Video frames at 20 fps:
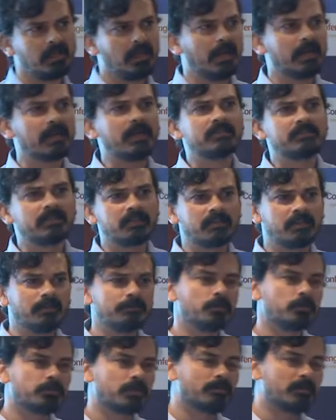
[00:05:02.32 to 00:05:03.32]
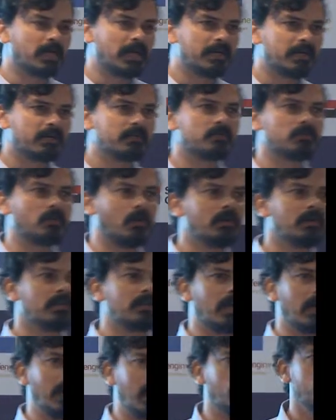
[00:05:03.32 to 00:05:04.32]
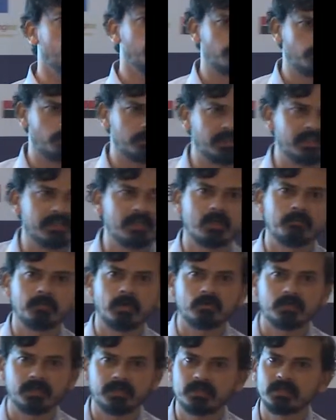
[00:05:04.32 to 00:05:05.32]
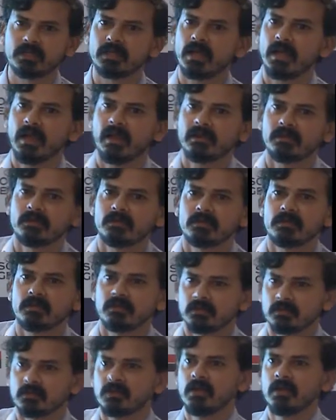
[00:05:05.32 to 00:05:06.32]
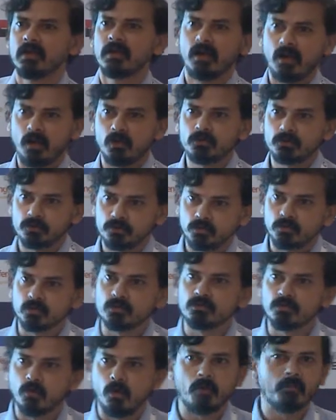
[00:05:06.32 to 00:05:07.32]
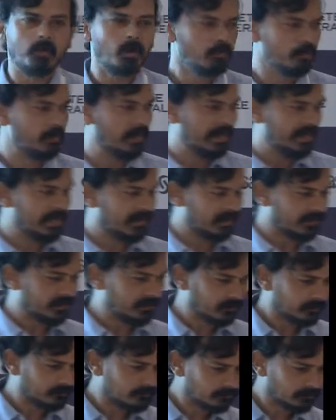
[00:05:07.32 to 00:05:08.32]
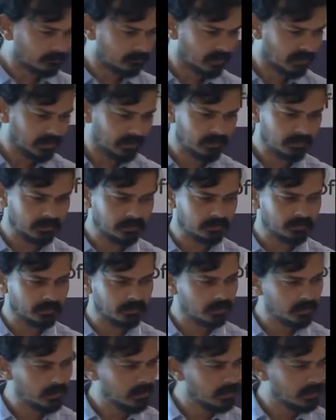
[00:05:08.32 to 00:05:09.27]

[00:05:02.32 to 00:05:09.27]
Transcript: And I'll say, give you some guidance on how you should think about it and uh, how you could go about building it. Uh,